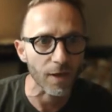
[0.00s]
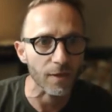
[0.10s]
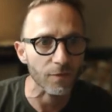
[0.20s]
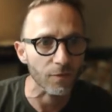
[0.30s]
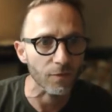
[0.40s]

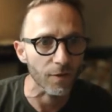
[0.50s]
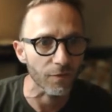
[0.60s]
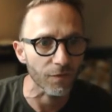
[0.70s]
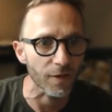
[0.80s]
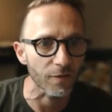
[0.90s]
that, so
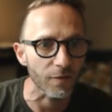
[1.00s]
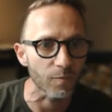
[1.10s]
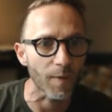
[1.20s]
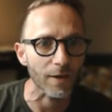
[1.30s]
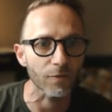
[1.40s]
everything is
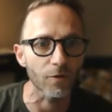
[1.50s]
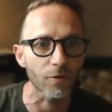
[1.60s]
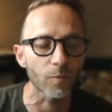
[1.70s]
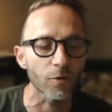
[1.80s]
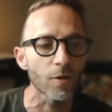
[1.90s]
back to
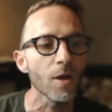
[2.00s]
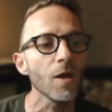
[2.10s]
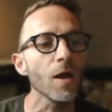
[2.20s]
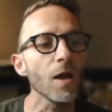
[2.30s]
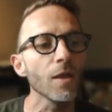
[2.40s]
normal.
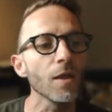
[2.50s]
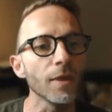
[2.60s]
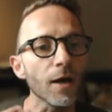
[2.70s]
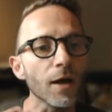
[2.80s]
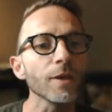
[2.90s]

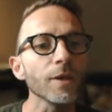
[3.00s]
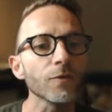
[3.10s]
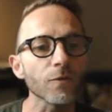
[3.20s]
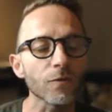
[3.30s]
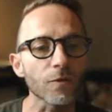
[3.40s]
Now we
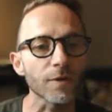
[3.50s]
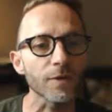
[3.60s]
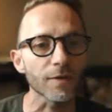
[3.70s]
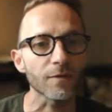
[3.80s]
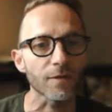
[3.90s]
need to sort
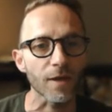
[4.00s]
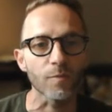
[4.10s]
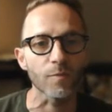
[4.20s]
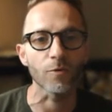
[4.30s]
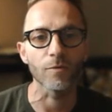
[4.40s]
this
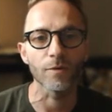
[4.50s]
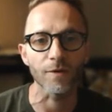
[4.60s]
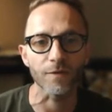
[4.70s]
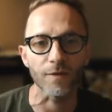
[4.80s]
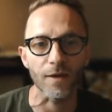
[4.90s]
table,
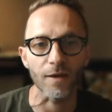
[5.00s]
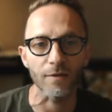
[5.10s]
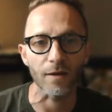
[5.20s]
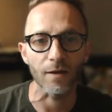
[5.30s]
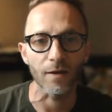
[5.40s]
this
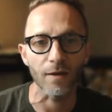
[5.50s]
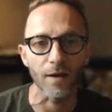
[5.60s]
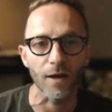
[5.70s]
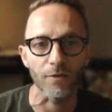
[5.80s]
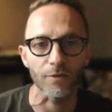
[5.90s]
data
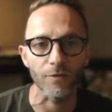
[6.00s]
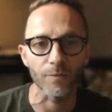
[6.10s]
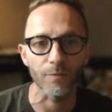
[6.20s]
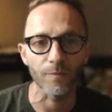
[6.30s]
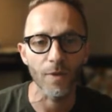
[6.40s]
out.
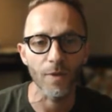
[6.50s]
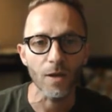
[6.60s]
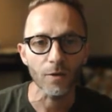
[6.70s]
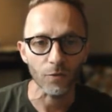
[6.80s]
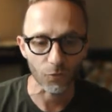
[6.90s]

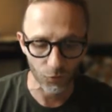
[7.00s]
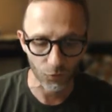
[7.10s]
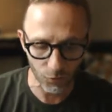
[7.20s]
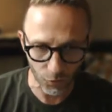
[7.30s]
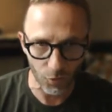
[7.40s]
So to
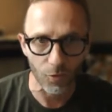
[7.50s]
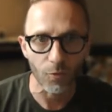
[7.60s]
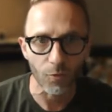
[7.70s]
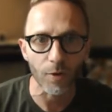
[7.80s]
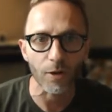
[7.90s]
do so,
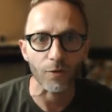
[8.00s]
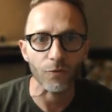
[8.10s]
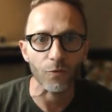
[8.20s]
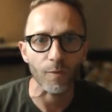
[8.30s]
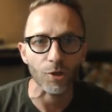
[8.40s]
we're going
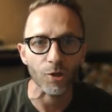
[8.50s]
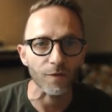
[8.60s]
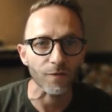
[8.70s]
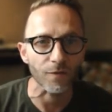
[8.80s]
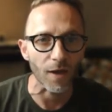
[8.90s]
to make sure
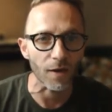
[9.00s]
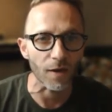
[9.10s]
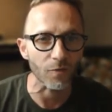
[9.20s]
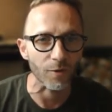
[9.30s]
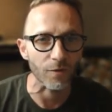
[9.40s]
it's
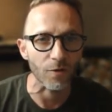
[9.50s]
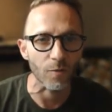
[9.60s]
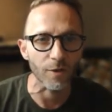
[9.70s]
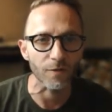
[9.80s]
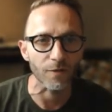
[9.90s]
saved, but it's
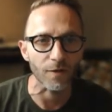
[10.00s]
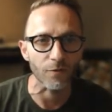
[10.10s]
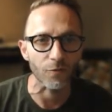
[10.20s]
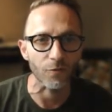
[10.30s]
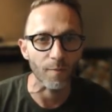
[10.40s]
normally
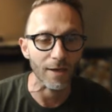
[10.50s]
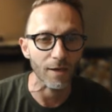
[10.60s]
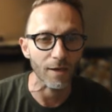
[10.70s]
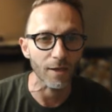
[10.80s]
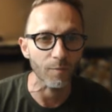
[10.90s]
saved
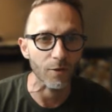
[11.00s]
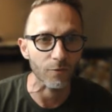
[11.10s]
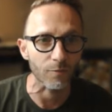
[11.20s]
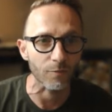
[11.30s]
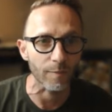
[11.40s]
automatically,
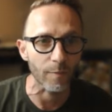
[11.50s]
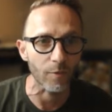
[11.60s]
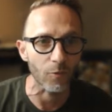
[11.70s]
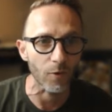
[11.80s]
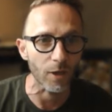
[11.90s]
because
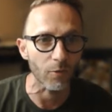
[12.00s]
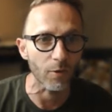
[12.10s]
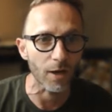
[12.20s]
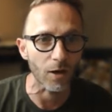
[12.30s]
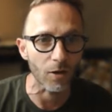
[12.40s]
remember, we
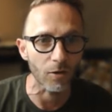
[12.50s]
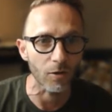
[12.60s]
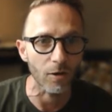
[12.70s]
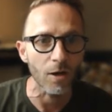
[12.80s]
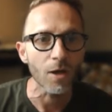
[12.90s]
were
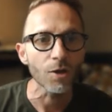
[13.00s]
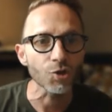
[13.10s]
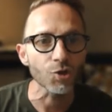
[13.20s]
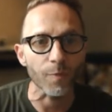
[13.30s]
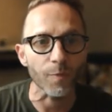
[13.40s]
on
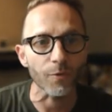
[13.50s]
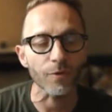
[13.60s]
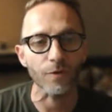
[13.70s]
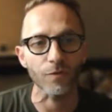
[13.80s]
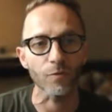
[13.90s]

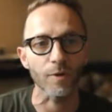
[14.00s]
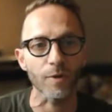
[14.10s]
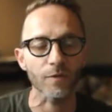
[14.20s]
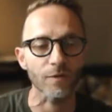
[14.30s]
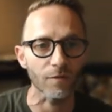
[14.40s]
SharePoint. If you
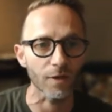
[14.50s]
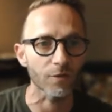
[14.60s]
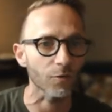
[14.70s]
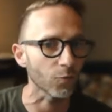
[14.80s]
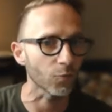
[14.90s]
were saving
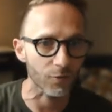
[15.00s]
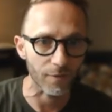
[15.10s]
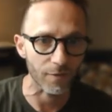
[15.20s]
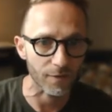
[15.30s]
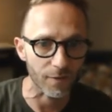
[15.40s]
it on
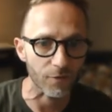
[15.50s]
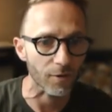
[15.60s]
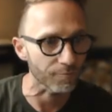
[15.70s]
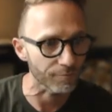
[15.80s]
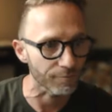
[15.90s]
OneDrive,
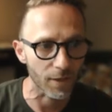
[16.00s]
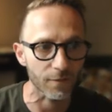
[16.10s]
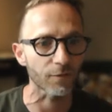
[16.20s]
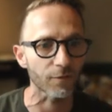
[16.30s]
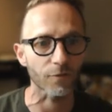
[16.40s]
etc., it's
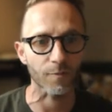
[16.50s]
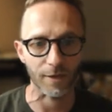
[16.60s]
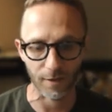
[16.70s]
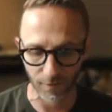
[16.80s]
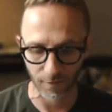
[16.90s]
saved
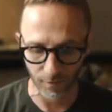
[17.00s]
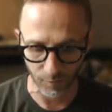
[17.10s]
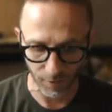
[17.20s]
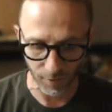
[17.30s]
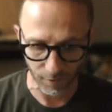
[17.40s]
automatically. So
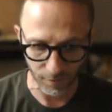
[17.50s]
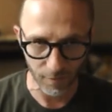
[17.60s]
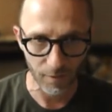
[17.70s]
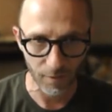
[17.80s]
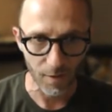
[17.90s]
brilliant.
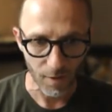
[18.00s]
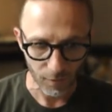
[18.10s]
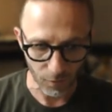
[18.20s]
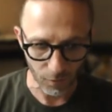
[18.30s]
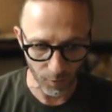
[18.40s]

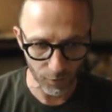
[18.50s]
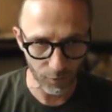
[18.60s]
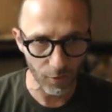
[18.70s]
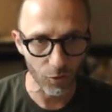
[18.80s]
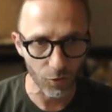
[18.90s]
So we
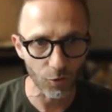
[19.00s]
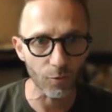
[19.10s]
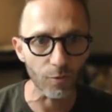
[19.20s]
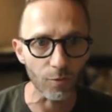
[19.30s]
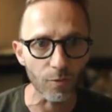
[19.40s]
do a
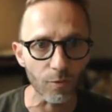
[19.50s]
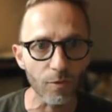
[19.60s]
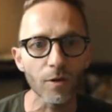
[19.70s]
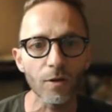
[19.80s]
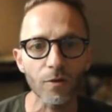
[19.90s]
new
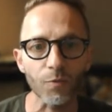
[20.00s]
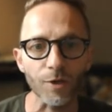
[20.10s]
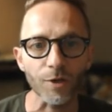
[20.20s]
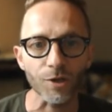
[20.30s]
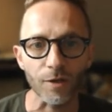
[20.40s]

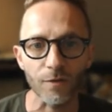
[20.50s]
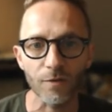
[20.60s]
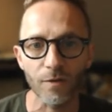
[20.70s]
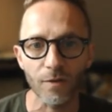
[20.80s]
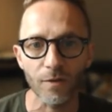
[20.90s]

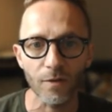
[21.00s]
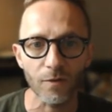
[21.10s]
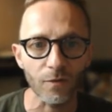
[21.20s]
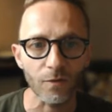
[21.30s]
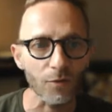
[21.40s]
spreadsheet.
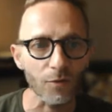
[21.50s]
So